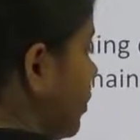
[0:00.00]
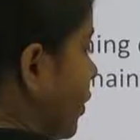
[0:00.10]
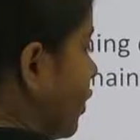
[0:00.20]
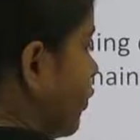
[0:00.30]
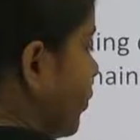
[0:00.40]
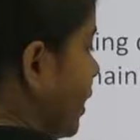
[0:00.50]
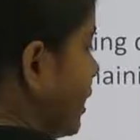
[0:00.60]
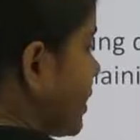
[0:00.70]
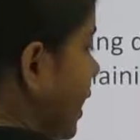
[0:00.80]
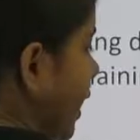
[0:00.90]
number of
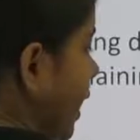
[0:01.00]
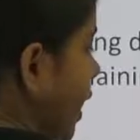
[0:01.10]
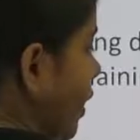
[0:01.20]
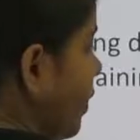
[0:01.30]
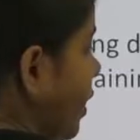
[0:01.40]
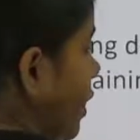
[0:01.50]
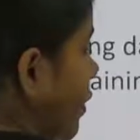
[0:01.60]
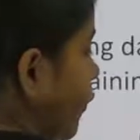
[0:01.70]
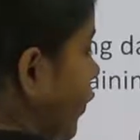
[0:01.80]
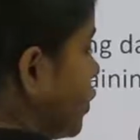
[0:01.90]
mails I have,
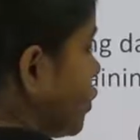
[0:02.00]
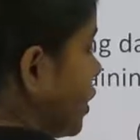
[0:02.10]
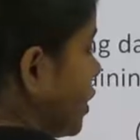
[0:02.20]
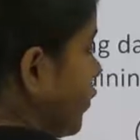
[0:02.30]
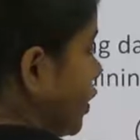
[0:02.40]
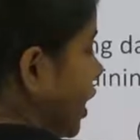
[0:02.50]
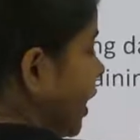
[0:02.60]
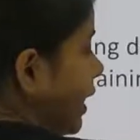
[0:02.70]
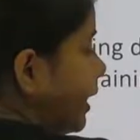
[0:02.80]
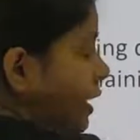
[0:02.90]
which are
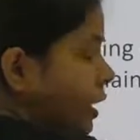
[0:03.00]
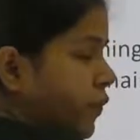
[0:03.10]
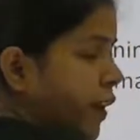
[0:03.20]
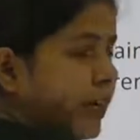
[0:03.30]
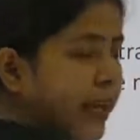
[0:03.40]
identified